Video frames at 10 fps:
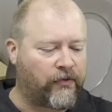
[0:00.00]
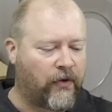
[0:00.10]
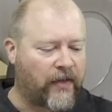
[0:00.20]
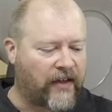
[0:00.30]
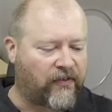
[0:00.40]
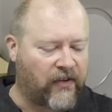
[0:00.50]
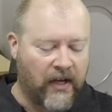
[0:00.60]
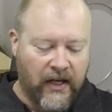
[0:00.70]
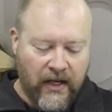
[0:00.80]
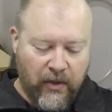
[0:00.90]
So that's
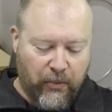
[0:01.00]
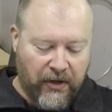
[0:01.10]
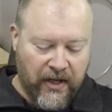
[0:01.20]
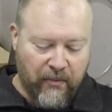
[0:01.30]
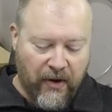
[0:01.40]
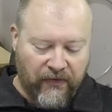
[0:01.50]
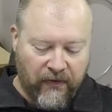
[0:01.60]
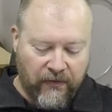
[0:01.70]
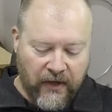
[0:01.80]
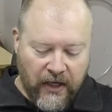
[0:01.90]
pretty
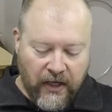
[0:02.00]
impressive.